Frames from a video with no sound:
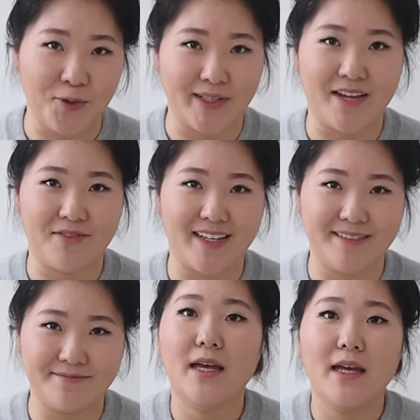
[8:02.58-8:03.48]
Old Navy.
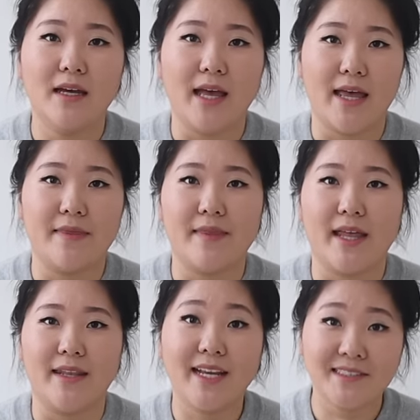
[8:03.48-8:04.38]
And
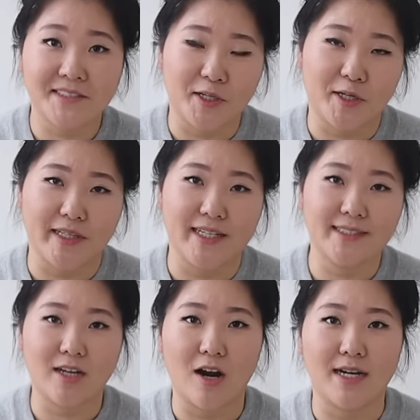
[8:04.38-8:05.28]
then next on our
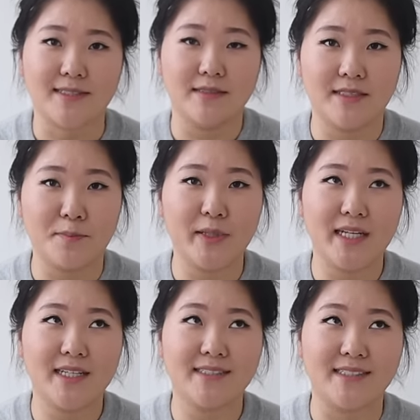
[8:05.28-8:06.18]
list are Zippity